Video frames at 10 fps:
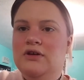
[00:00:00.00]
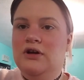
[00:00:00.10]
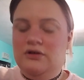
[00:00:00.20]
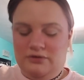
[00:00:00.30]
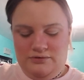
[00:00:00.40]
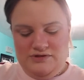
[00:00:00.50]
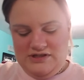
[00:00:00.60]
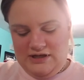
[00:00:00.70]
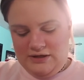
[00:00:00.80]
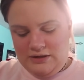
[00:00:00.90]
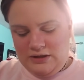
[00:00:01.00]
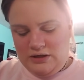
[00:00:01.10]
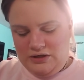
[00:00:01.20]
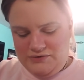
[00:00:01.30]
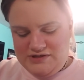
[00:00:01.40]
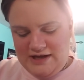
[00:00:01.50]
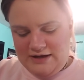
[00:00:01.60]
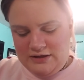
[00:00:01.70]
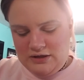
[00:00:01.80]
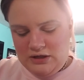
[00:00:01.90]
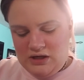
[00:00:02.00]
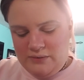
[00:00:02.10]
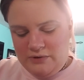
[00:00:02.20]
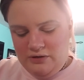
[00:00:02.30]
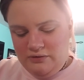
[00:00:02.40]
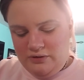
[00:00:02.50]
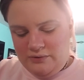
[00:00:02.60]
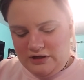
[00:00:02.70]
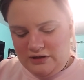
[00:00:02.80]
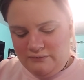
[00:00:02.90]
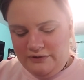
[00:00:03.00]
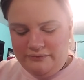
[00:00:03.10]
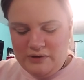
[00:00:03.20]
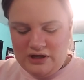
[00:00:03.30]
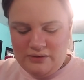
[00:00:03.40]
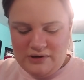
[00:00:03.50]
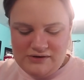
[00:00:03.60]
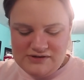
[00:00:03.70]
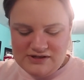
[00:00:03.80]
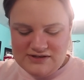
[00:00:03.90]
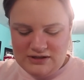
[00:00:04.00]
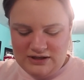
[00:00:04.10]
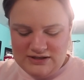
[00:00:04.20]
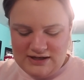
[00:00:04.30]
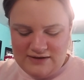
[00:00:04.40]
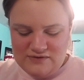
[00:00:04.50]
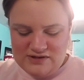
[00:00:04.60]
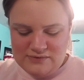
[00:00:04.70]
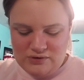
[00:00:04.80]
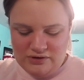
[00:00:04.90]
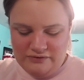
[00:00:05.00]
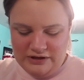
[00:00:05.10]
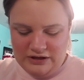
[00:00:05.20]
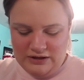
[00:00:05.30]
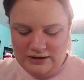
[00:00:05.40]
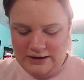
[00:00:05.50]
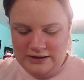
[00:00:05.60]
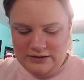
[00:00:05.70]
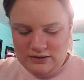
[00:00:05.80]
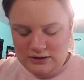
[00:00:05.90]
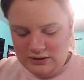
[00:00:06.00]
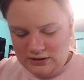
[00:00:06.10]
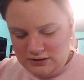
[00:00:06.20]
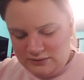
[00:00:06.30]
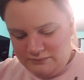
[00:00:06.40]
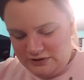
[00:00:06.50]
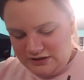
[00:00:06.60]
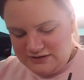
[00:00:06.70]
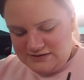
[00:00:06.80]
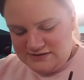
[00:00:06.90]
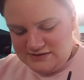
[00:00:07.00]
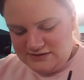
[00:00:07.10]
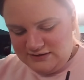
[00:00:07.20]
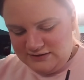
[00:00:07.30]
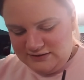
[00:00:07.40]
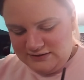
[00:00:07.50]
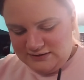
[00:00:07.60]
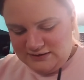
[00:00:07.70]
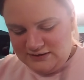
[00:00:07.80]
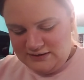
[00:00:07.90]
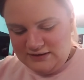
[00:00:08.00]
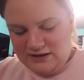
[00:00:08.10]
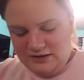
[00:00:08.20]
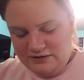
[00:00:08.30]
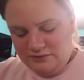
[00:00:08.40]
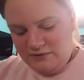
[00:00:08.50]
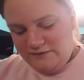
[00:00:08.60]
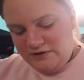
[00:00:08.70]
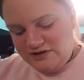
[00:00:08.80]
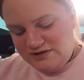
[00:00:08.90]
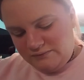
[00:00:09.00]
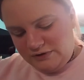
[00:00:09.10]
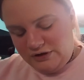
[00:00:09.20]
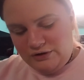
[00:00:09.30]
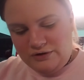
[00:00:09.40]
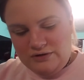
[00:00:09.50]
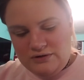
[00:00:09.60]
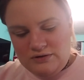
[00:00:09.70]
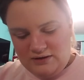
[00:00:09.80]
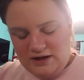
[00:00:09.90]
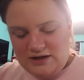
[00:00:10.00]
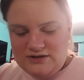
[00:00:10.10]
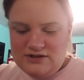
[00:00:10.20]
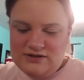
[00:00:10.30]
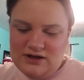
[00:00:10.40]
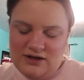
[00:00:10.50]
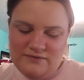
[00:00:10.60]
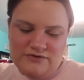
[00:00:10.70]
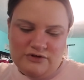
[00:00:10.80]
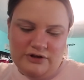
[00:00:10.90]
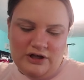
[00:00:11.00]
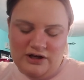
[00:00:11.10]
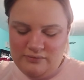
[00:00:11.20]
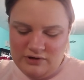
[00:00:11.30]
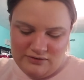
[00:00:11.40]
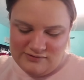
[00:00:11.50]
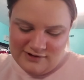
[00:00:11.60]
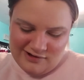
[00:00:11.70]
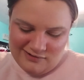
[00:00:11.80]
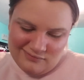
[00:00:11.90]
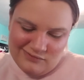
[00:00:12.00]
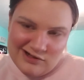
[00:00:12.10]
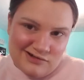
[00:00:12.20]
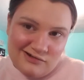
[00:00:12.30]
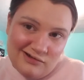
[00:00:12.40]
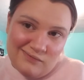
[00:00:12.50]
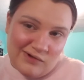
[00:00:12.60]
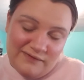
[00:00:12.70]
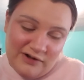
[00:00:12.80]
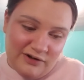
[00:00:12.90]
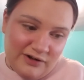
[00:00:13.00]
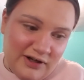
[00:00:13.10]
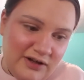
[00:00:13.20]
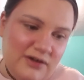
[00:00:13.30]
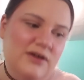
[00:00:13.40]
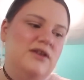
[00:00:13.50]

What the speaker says: a glue stick and then you set it, but I don't really want to get rid of my eyebrows because I like to have some sort of like guide, because I don't know, I'm not very good at just kind of drawing eyebrows on. Basically, I'm not very good at it.